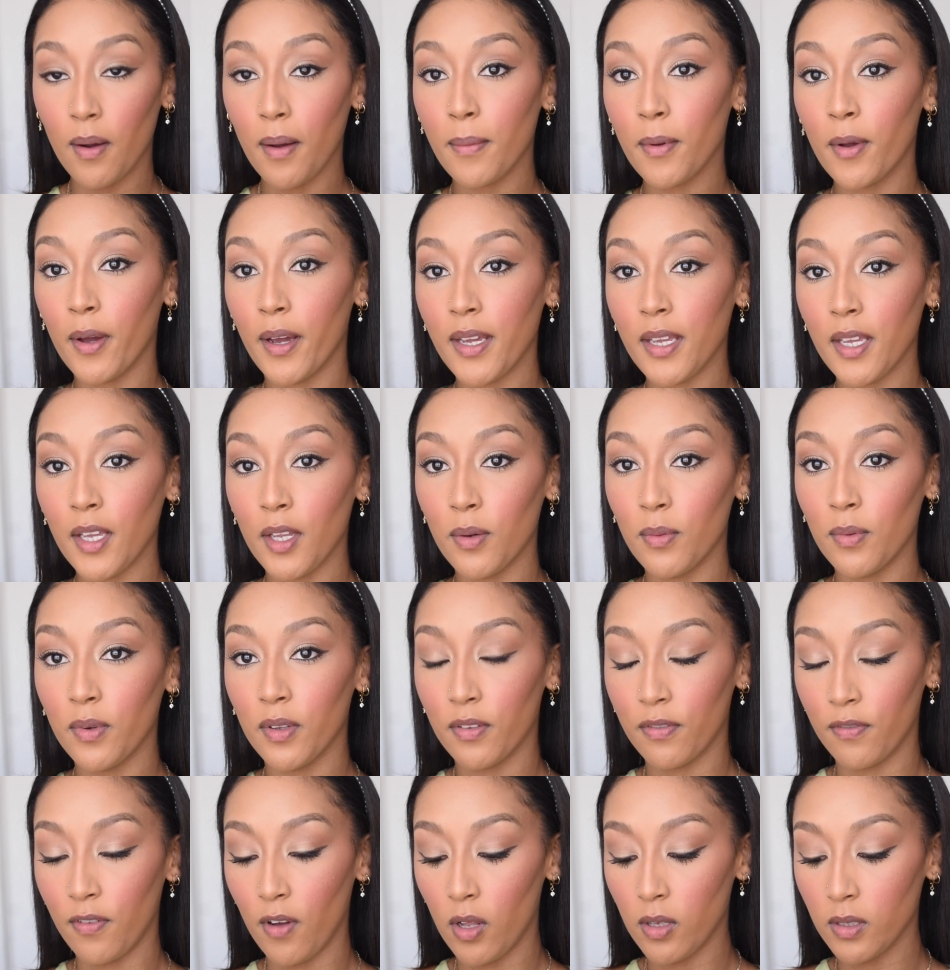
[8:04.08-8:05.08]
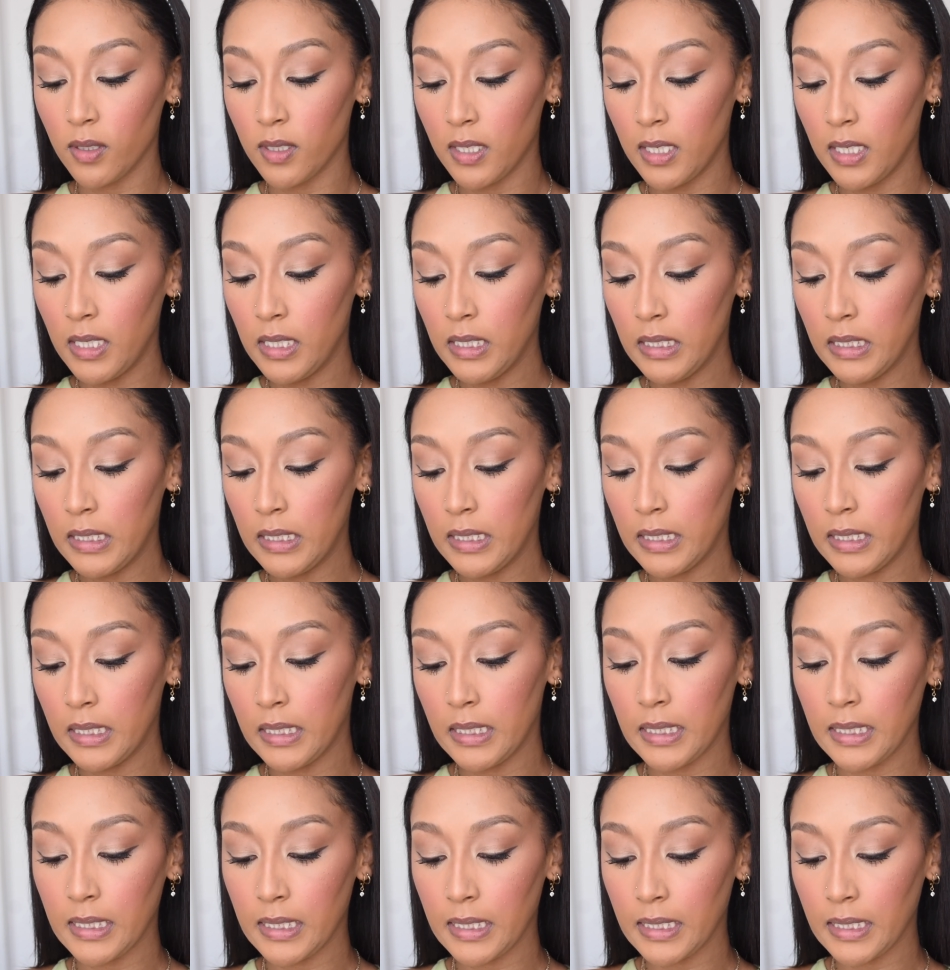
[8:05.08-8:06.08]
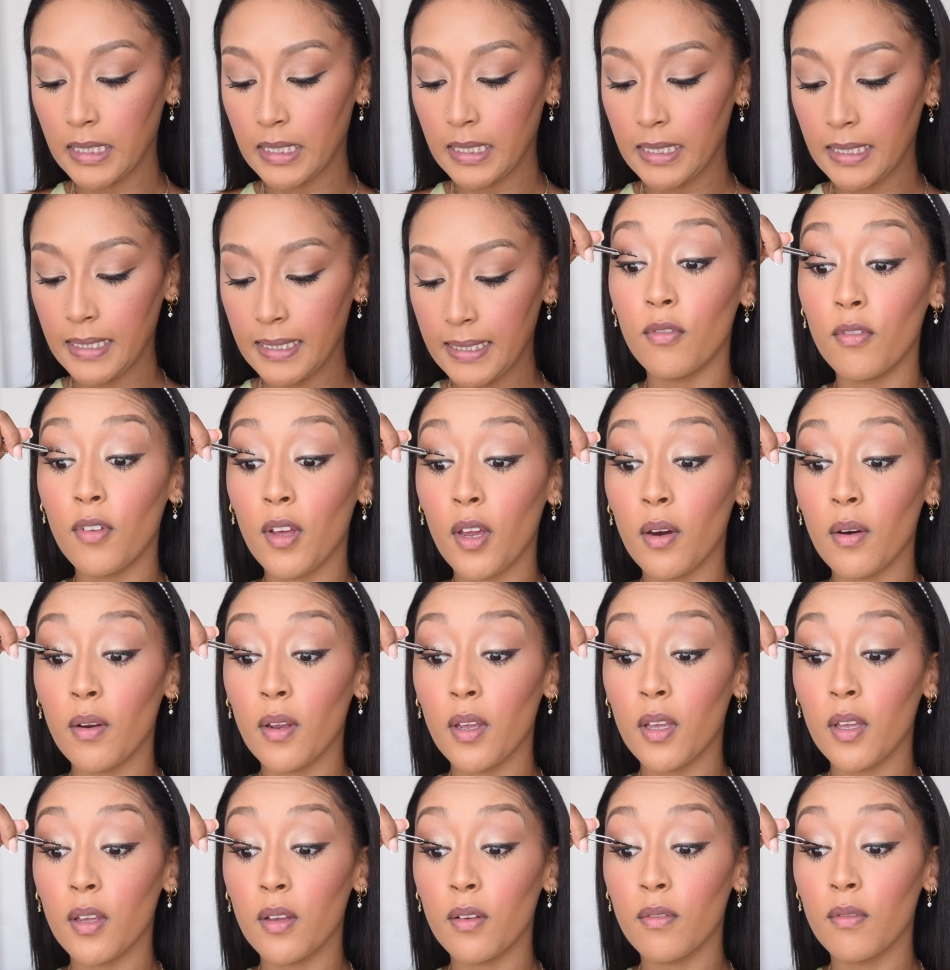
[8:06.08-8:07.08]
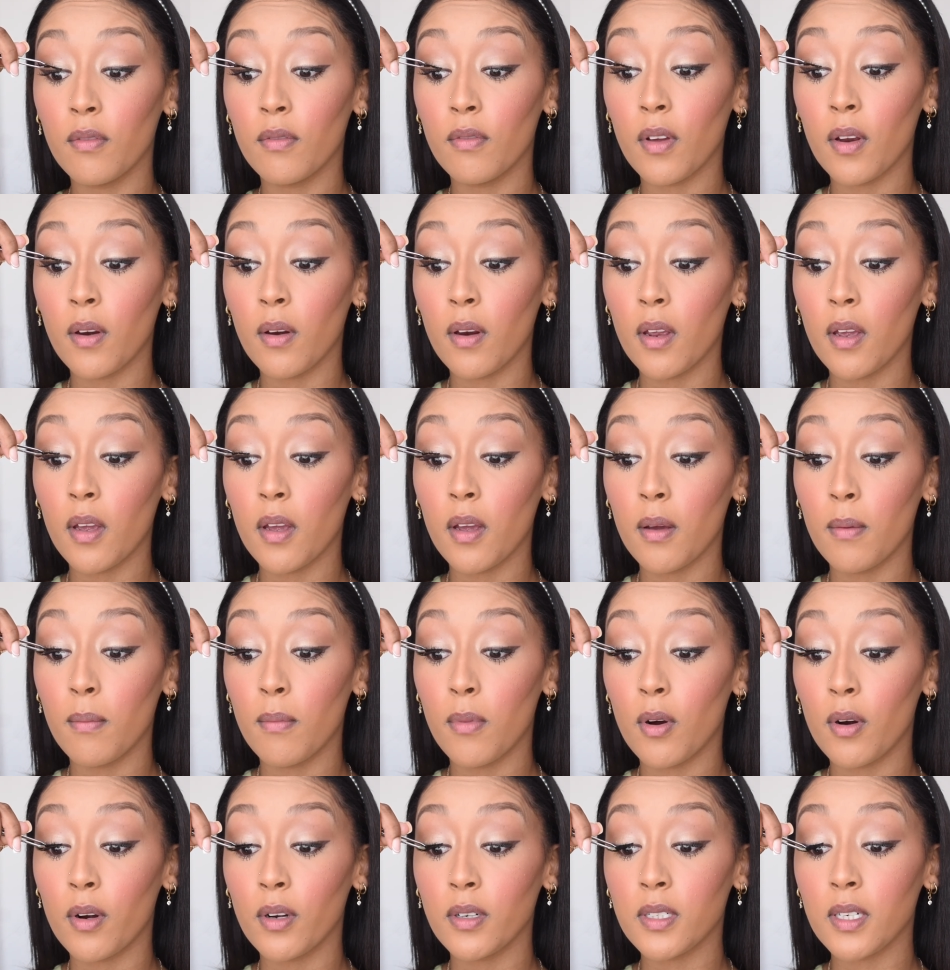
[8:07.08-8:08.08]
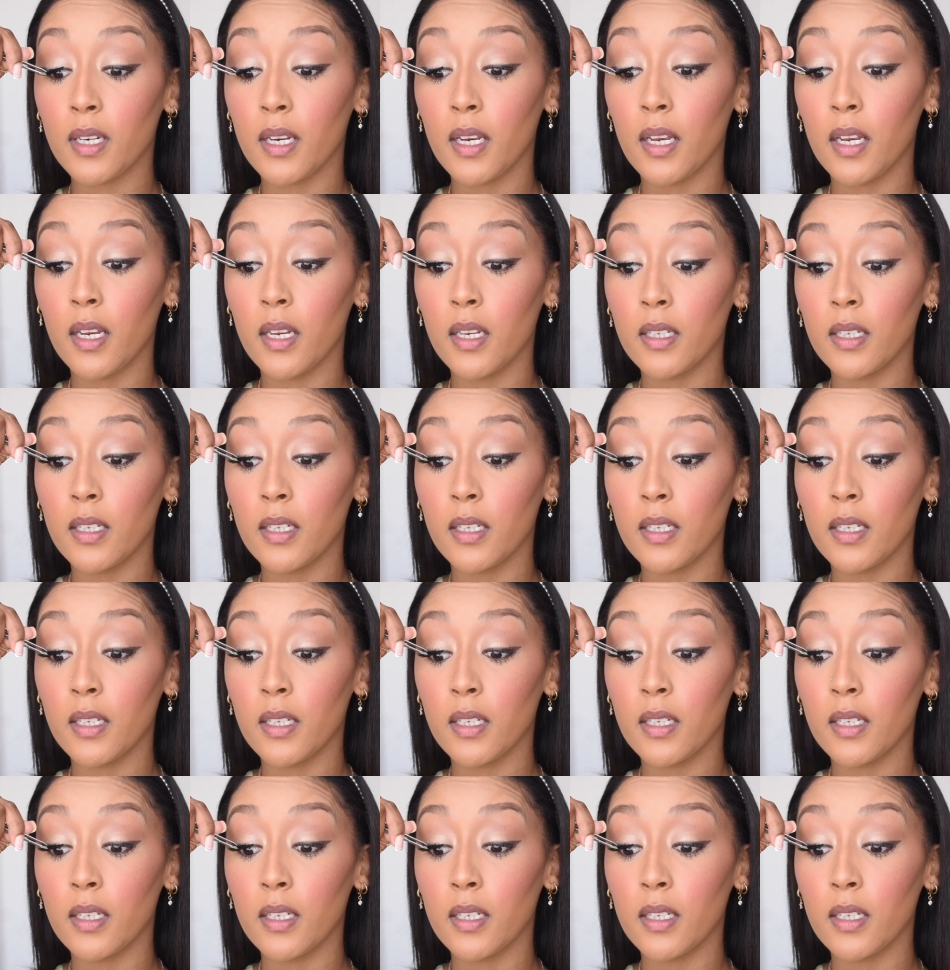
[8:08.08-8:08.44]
I'm going in with falsies. Very, very important.